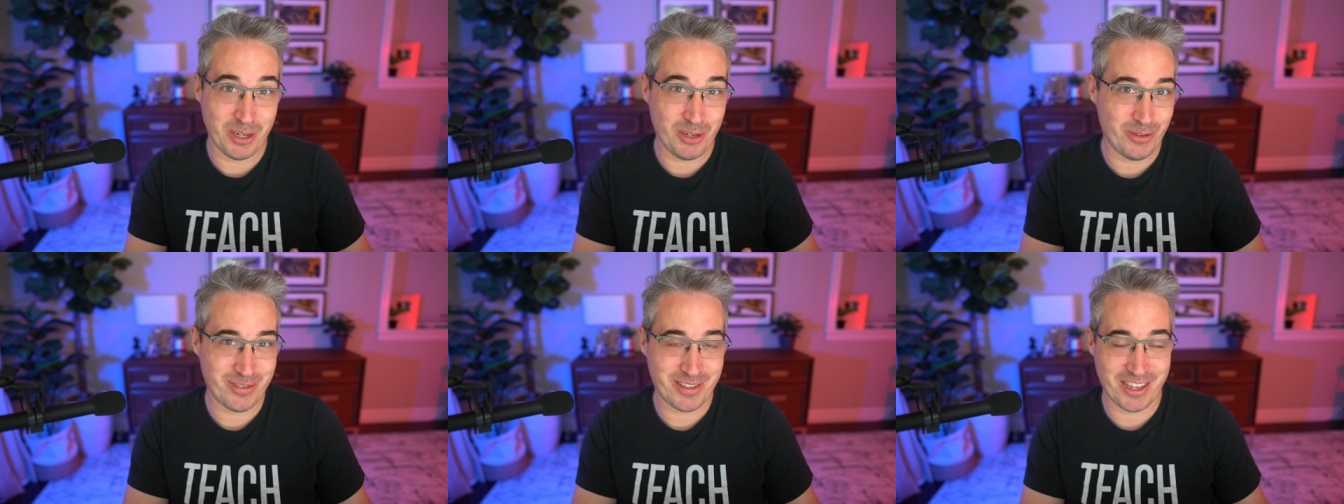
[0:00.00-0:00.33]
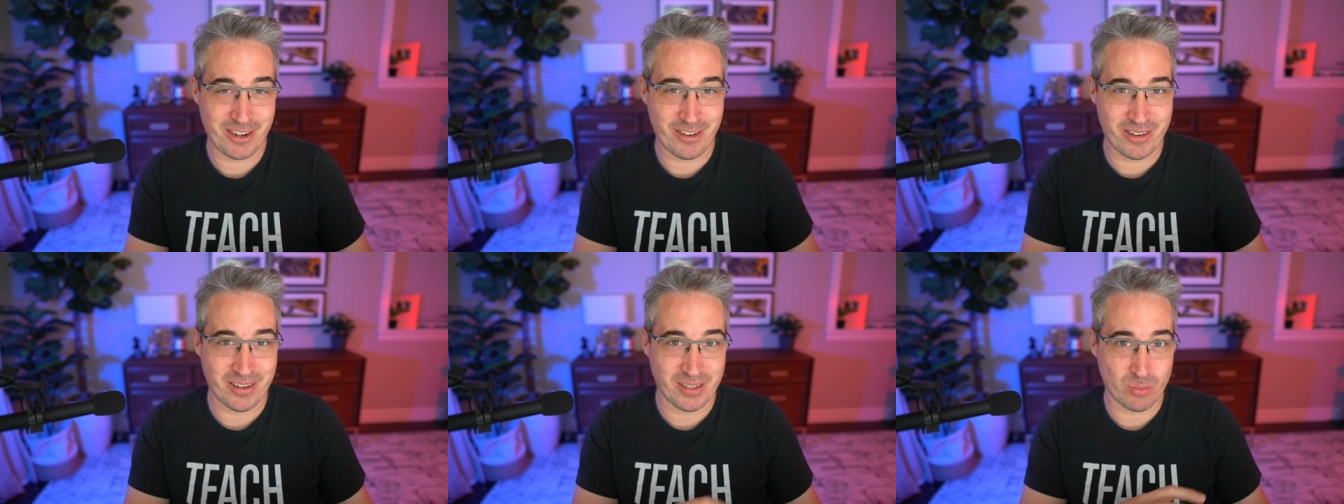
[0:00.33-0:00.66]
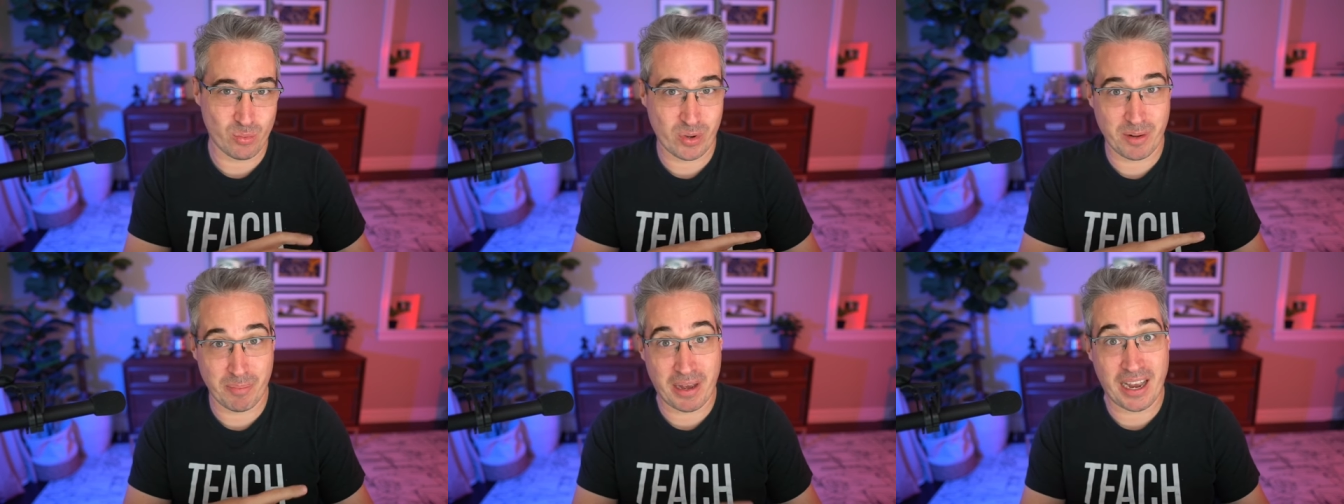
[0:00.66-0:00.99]
My newsletter
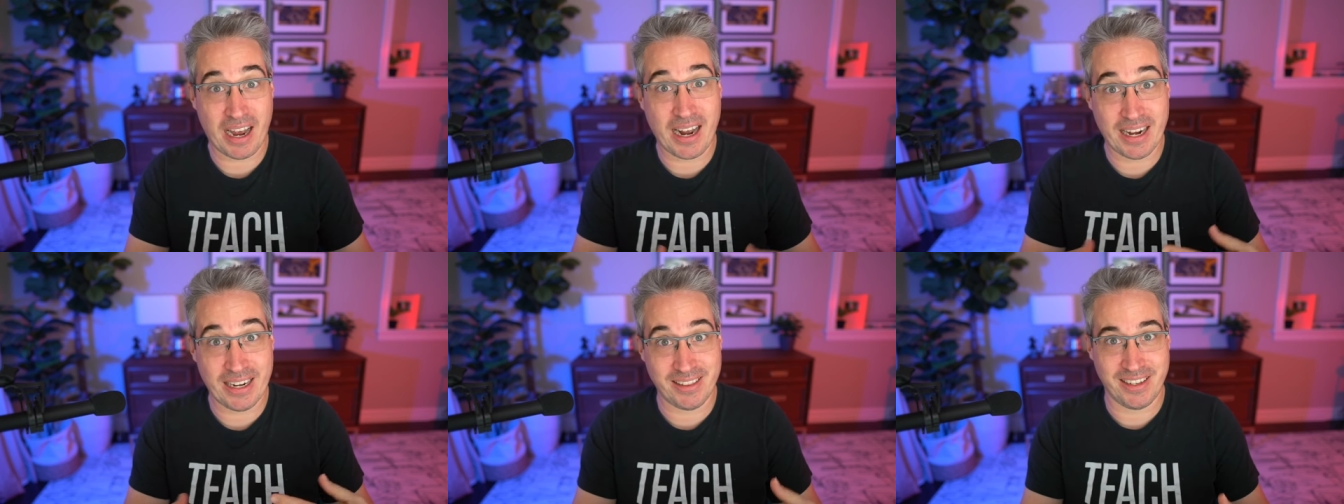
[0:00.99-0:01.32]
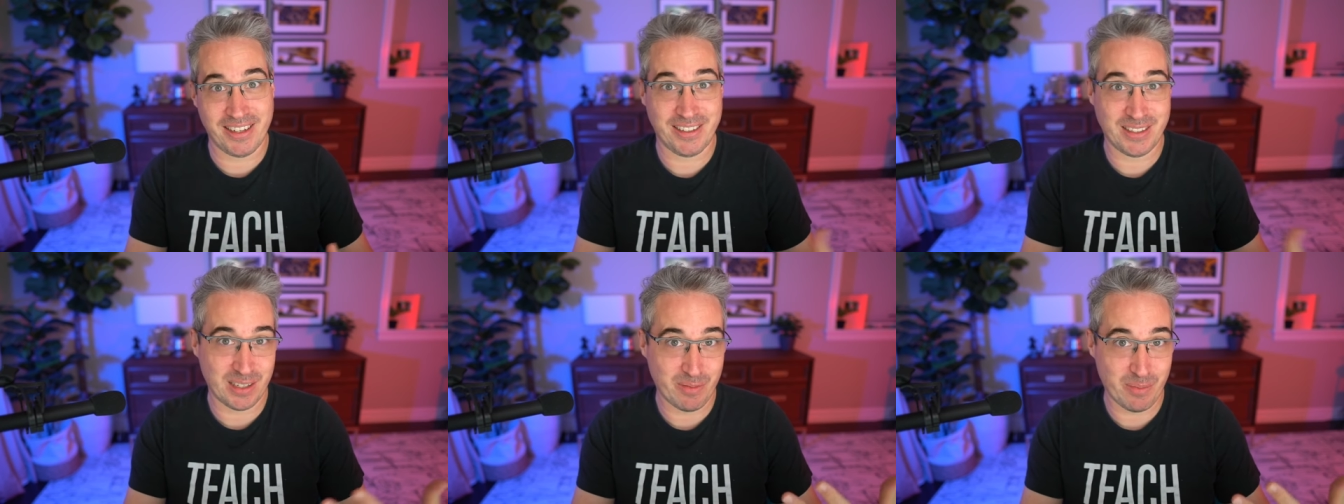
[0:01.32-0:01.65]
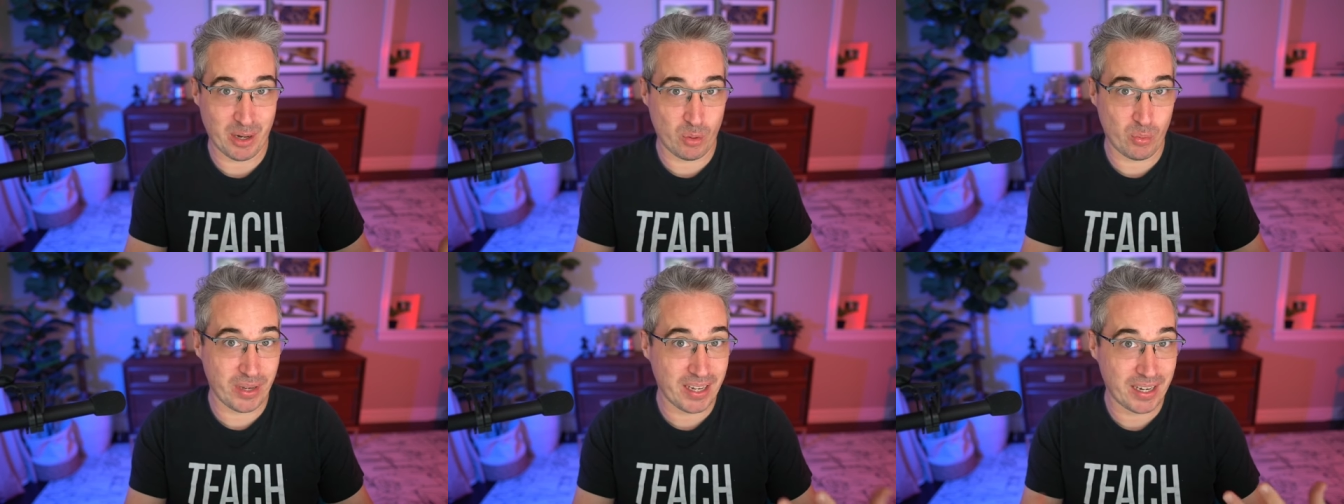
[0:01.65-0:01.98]
is one of my highlights
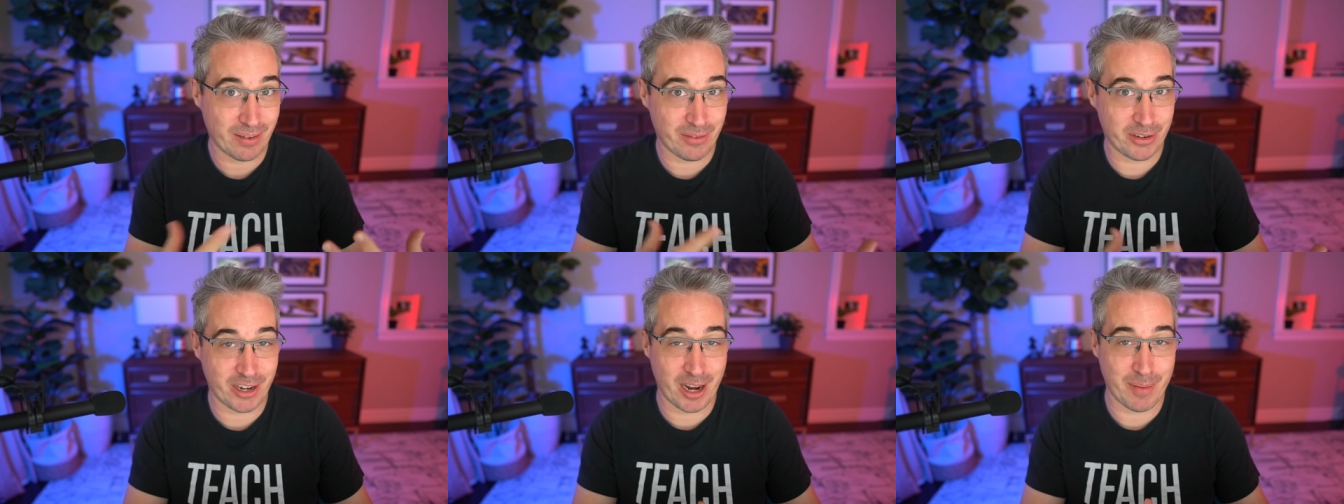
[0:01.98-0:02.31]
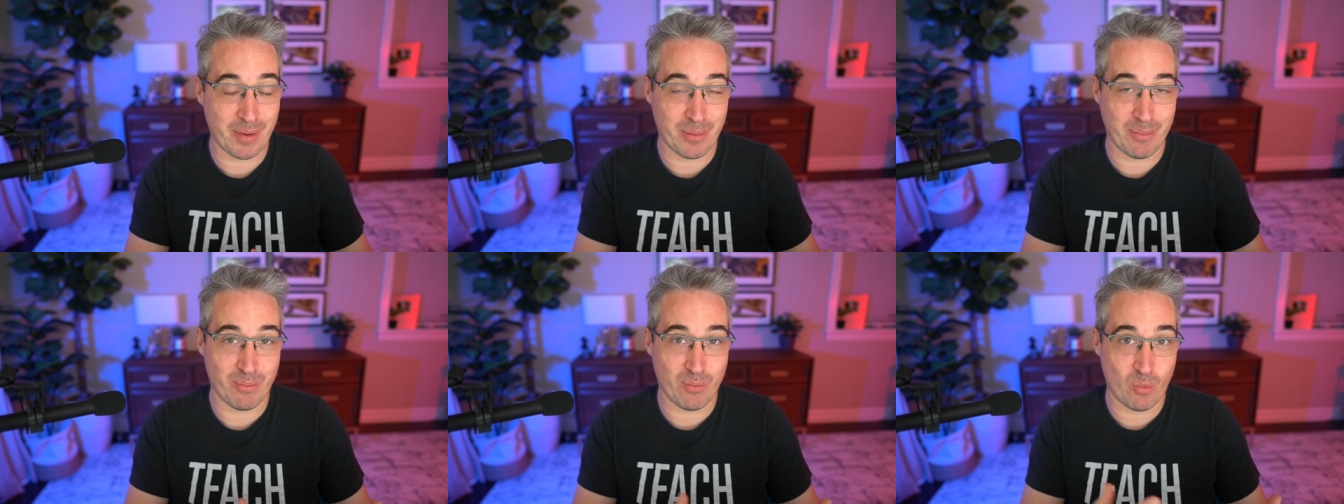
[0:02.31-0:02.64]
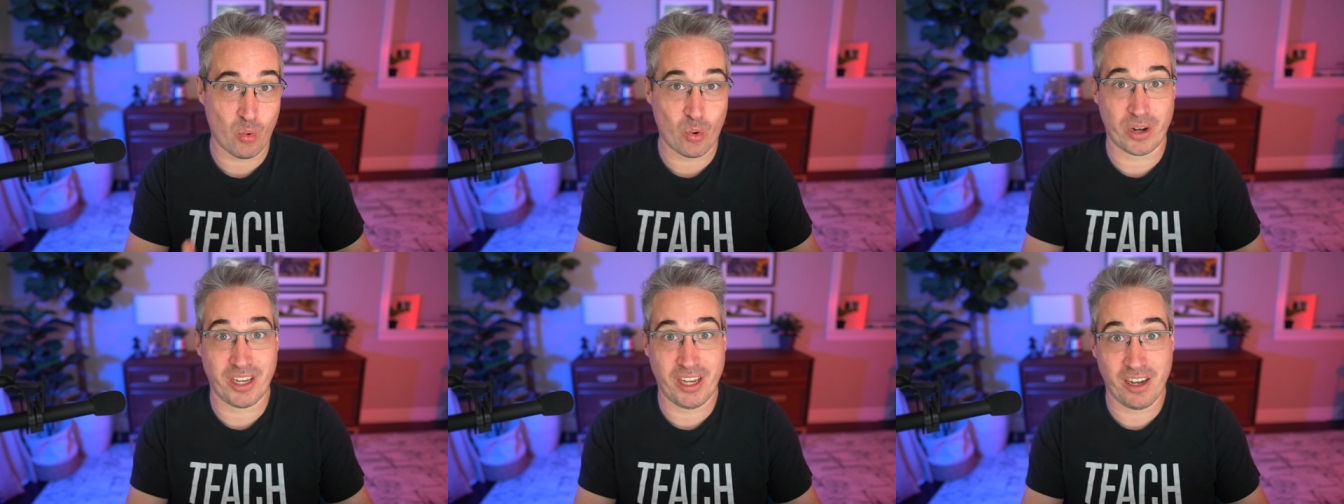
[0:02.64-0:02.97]
of my week every time I'm
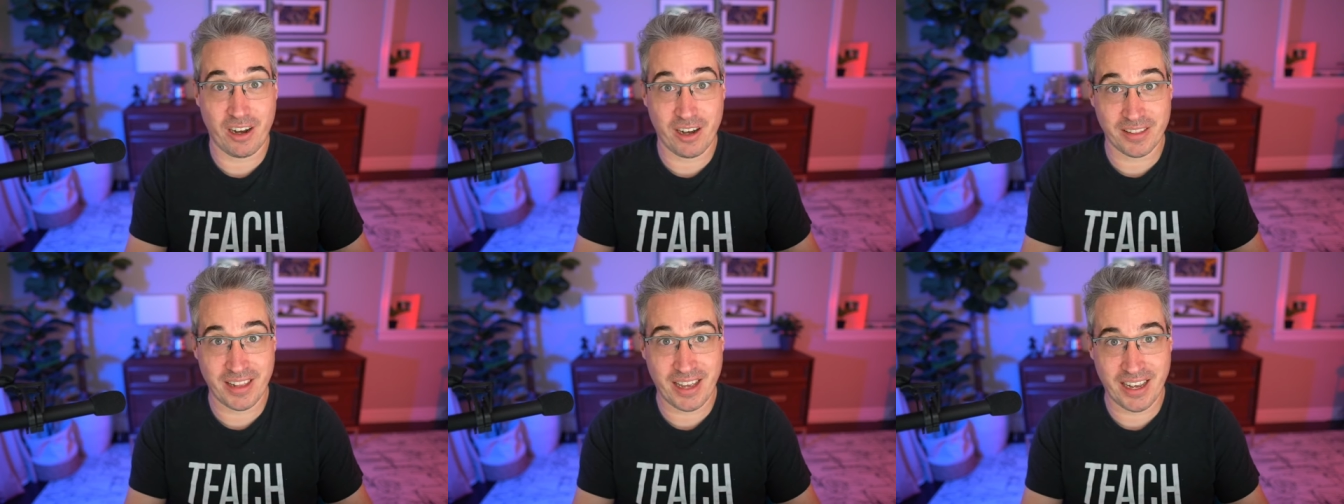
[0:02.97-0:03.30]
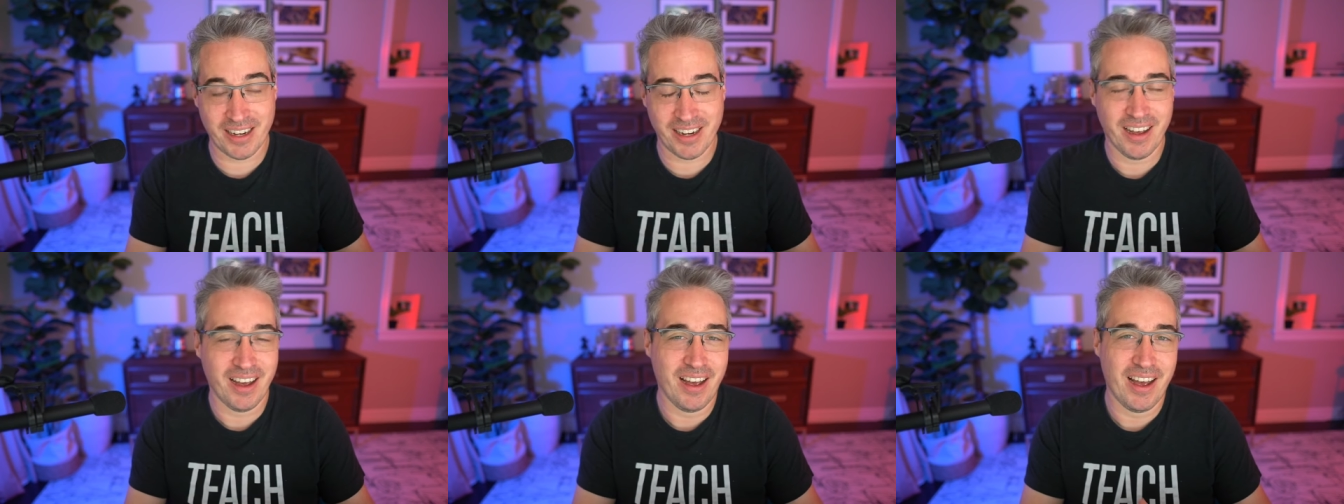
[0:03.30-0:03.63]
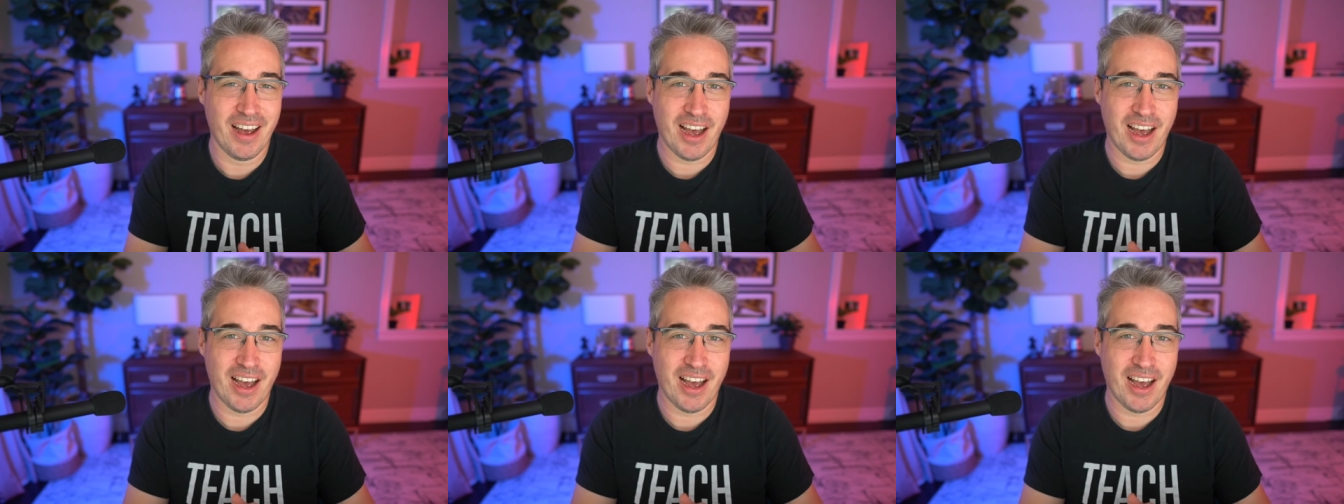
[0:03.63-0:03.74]
working on that,